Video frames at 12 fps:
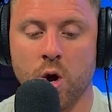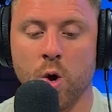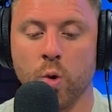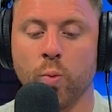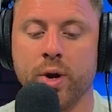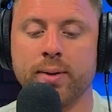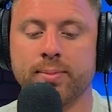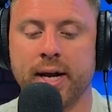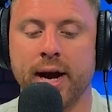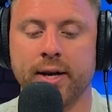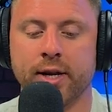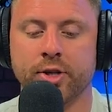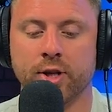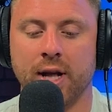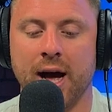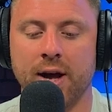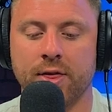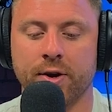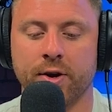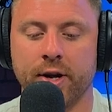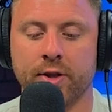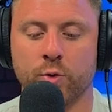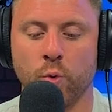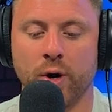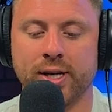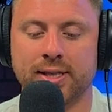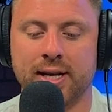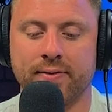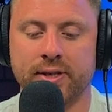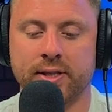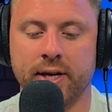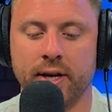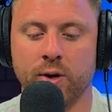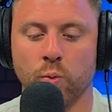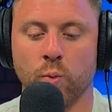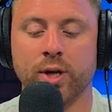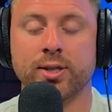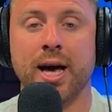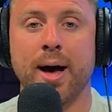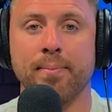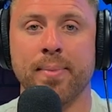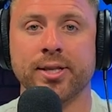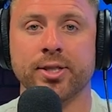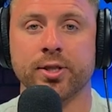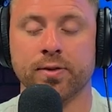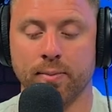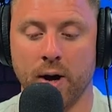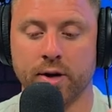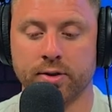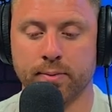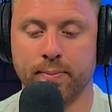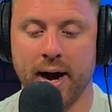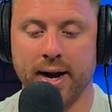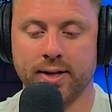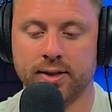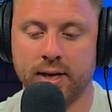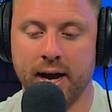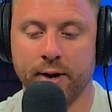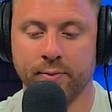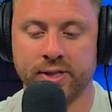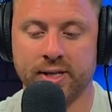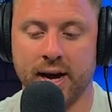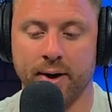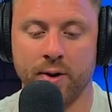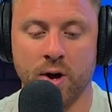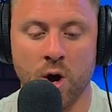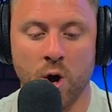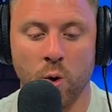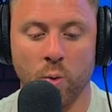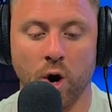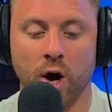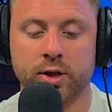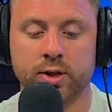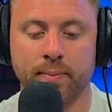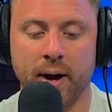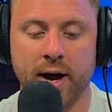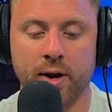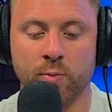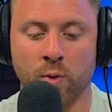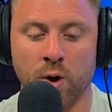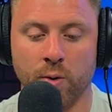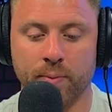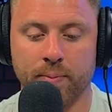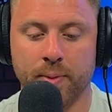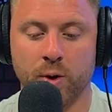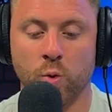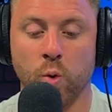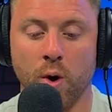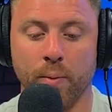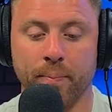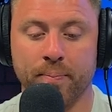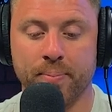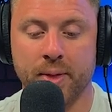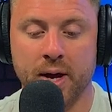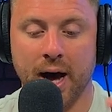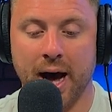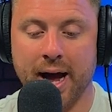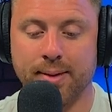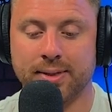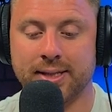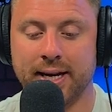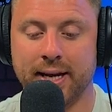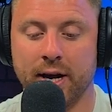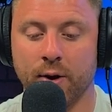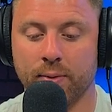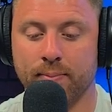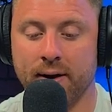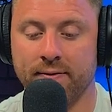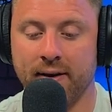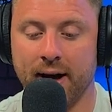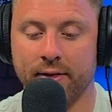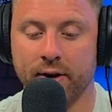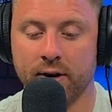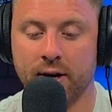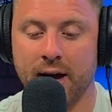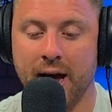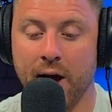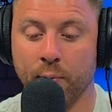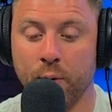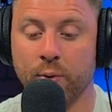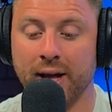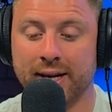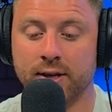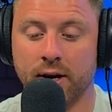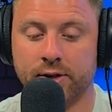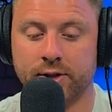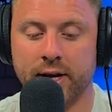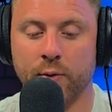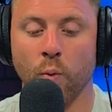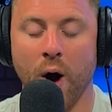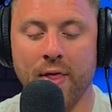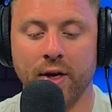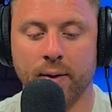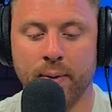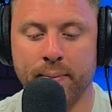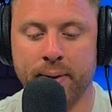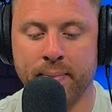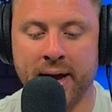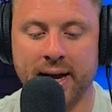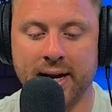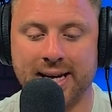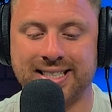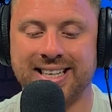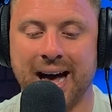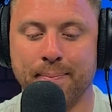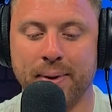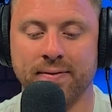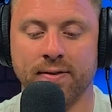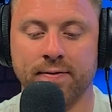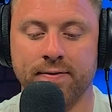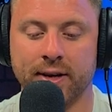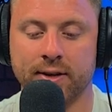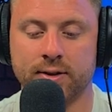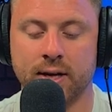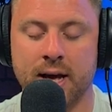"We obtained a July 30th, 2017 WhatsApp message from Hunter Biden to Henry Zhao, where Hunter Biden wrote, quote, I am sitting here with my father, and we would like to understand why the commitment made has not been fulfilled.